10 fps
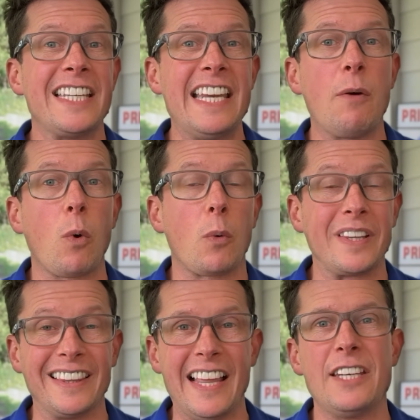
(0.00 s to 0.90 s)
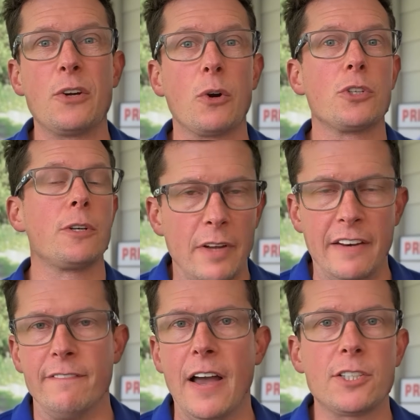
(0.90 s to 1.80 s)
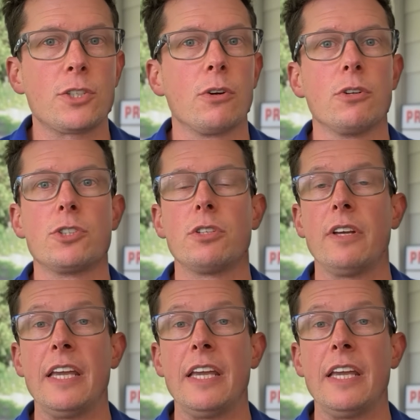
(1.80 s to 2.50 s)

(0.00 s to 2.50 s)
to network with lenders, investors,